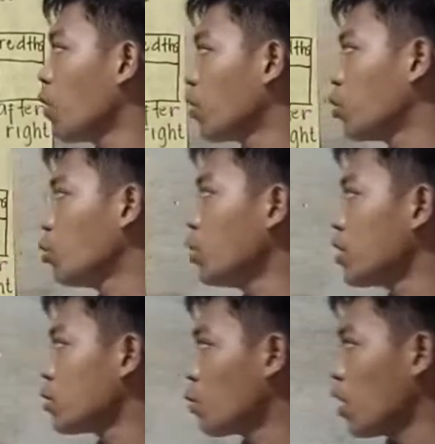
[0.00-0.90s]
2
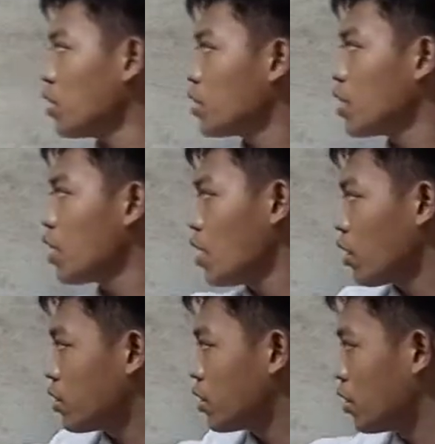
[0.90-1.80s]
is ones,
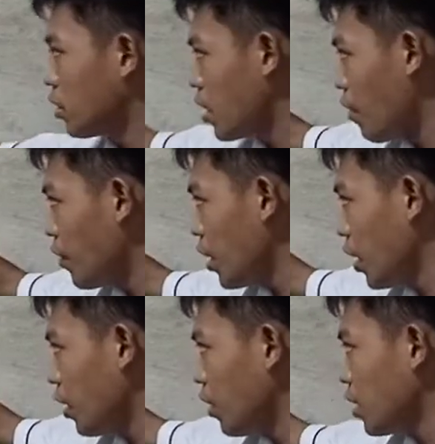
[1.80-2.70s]
7
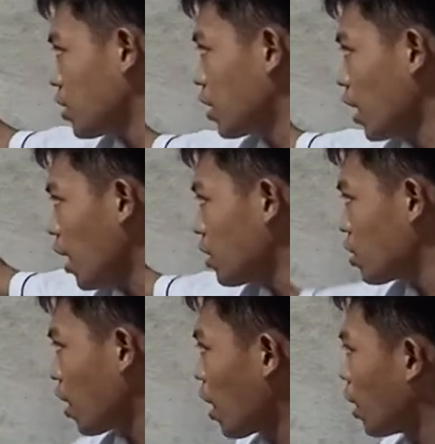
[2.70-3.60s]
here is tens,
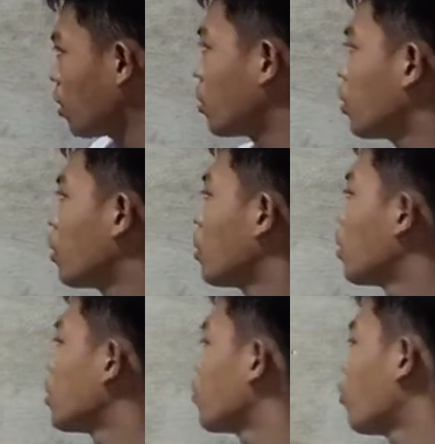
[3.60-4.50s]
and
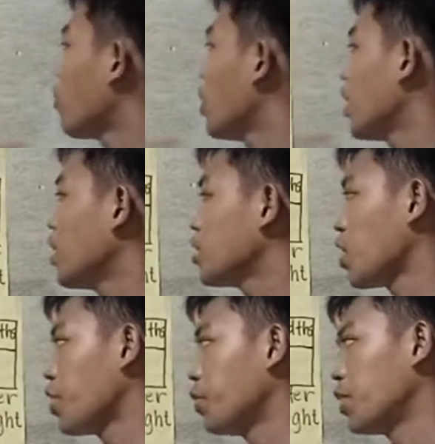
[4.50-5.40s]
4 is
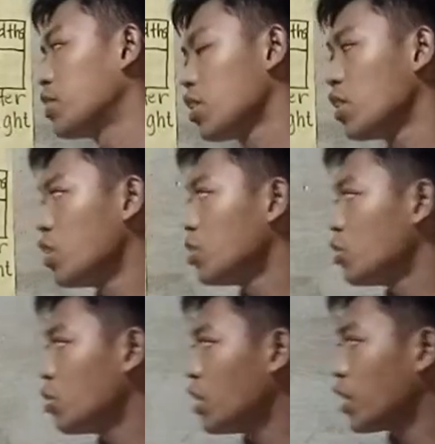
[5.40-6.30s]
hundreds.
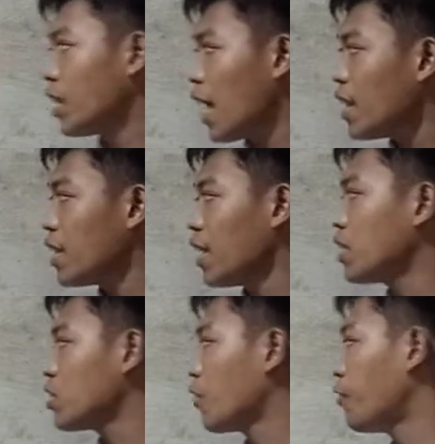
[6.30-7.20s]
So the tenth
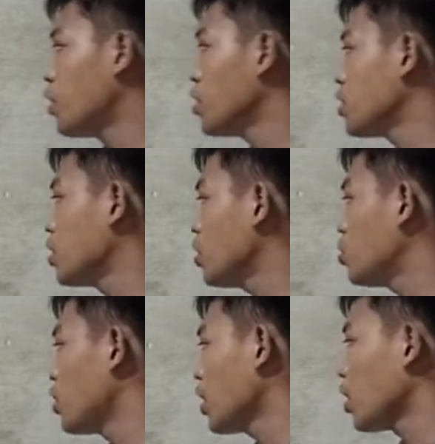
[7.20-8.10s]
is the first
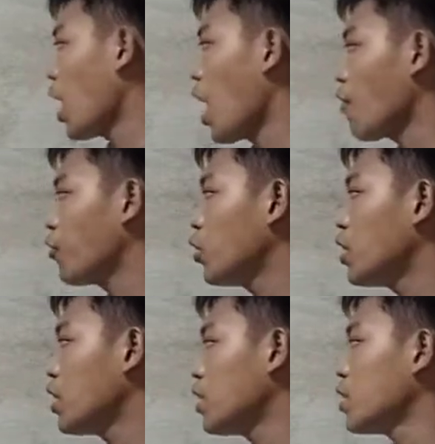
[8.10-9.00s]
digit after
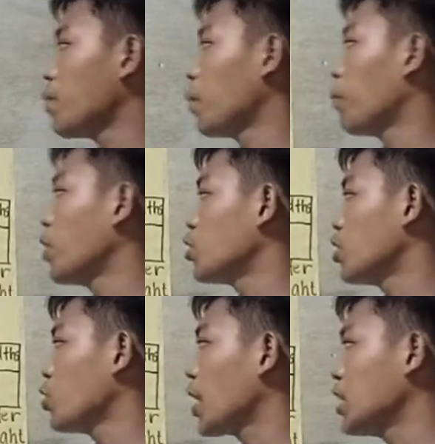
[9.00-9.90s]
the decimal point. So
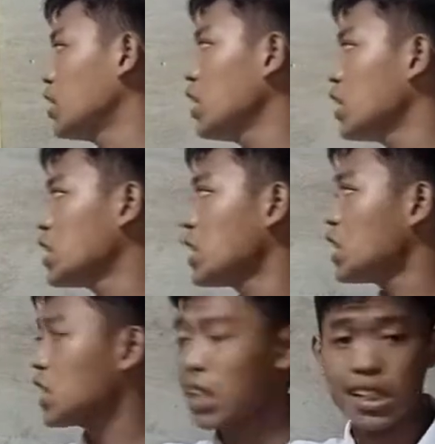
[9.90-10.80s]
as you can see, this
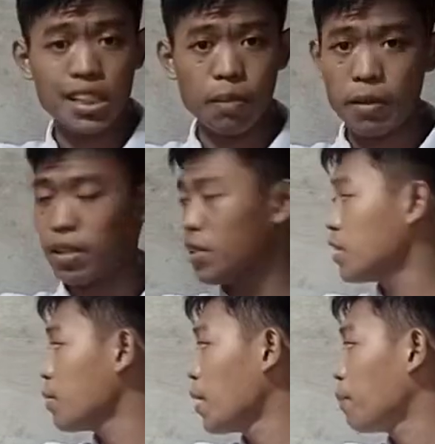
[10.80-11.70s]
is the
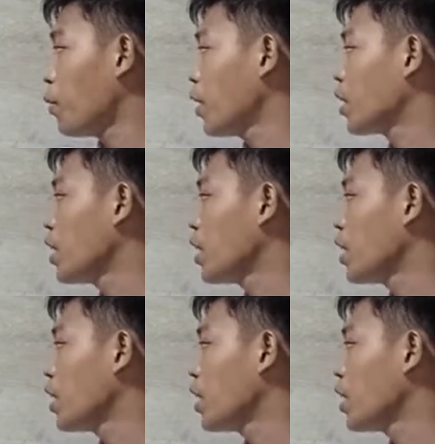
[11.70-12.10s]
decimal point.